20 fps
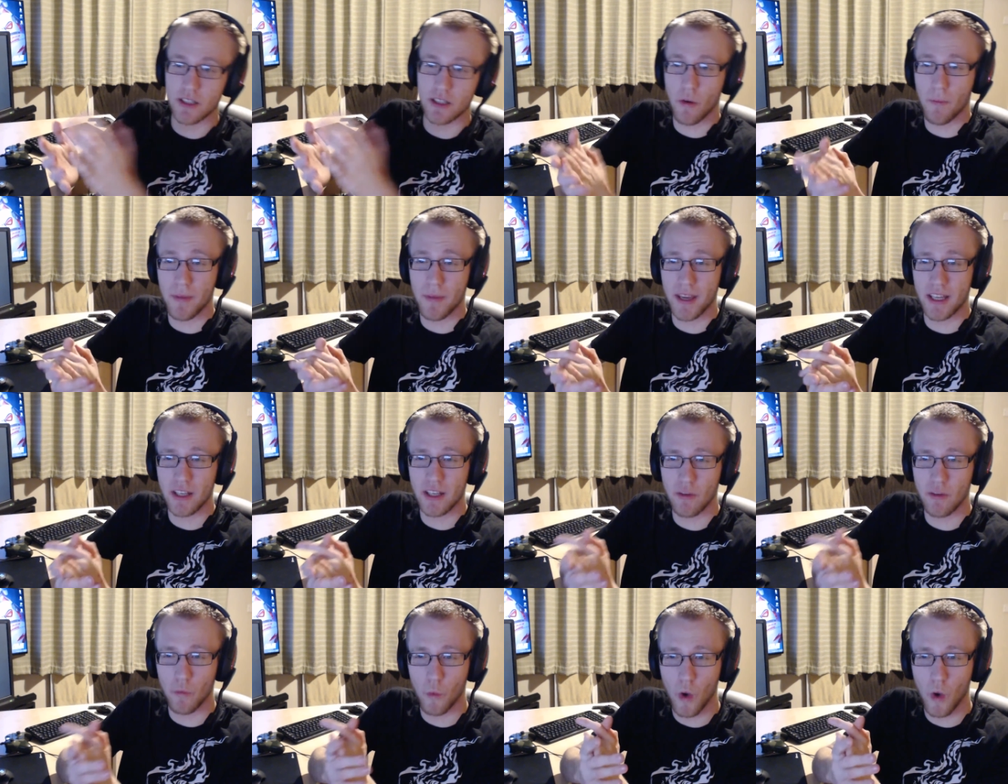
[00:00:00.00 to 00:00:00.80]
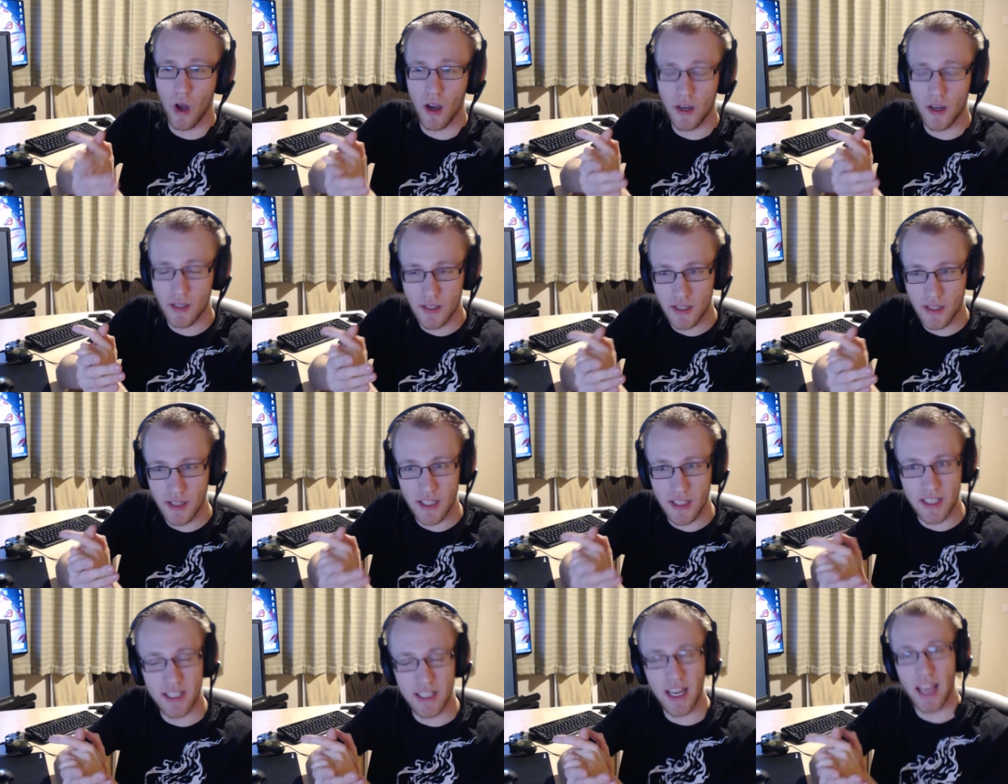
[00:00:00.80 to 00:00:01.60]
it's not being worked
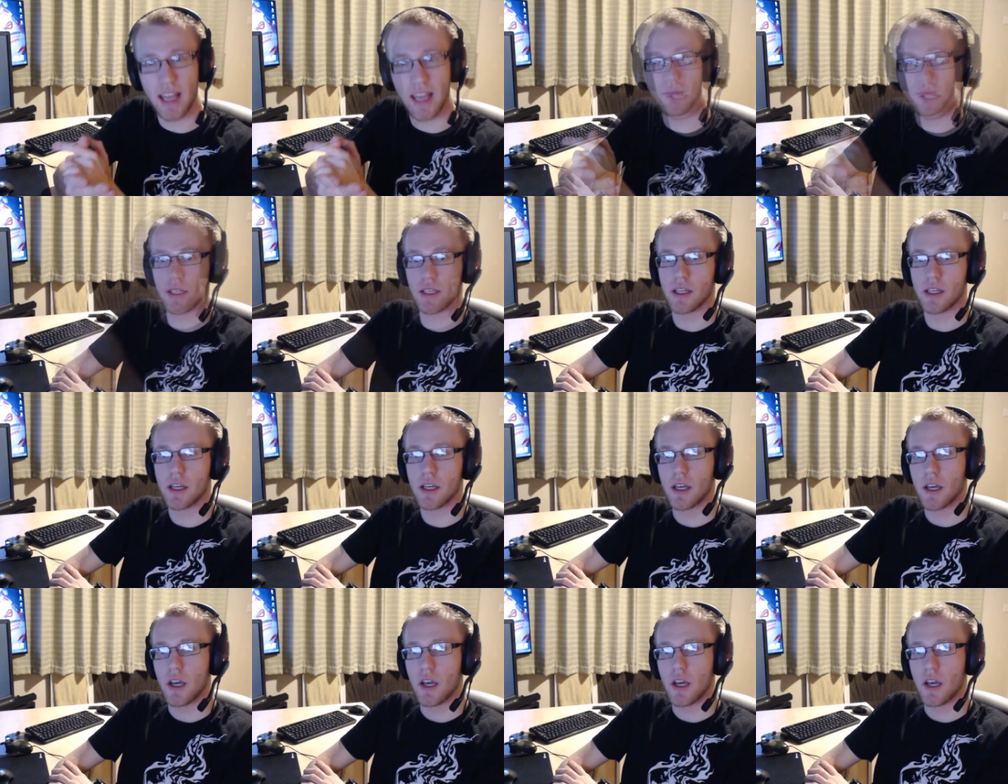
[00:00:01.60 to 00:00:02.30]
the same.